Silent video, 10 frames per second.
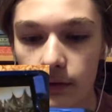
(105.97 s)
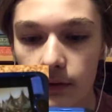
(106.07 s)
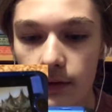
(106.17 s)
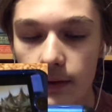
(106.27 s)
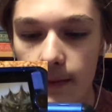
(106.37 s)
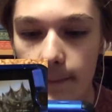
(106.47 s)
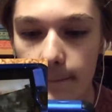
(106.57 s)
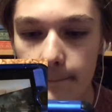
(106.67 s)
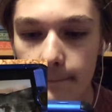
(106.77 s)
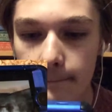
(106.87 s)

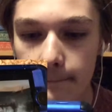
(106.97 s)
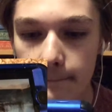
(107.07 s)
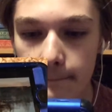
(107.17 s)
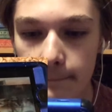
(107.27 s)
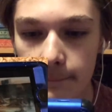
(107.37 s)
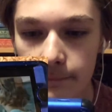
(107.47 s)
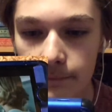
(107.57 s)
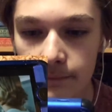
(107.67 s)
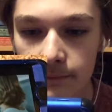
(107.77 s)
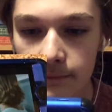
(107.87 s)

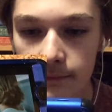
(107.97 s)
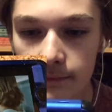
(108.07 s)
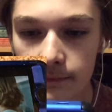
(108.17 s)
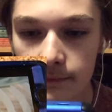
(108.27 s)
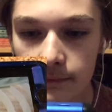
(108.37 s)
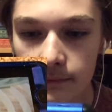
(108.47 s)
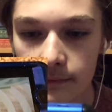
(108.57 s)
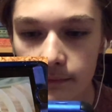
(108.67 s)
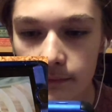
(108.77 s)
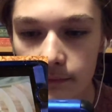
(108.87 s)

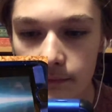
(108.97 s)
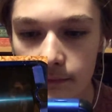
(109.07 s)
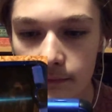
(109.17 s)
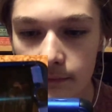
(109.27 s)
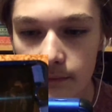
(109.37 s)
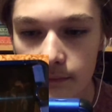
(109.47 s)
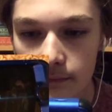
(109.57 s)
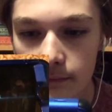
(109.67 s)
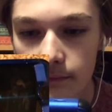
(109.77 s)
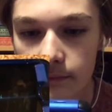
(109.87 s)

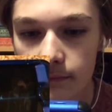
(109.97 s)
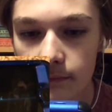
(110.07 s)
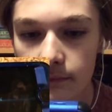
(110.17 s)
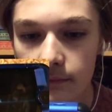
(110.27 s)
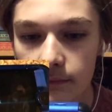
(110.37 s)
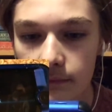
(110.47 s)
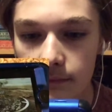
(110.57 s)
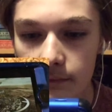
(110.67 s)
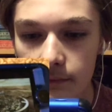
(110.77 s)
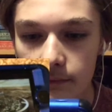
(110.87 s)
No one is speaking in this clip.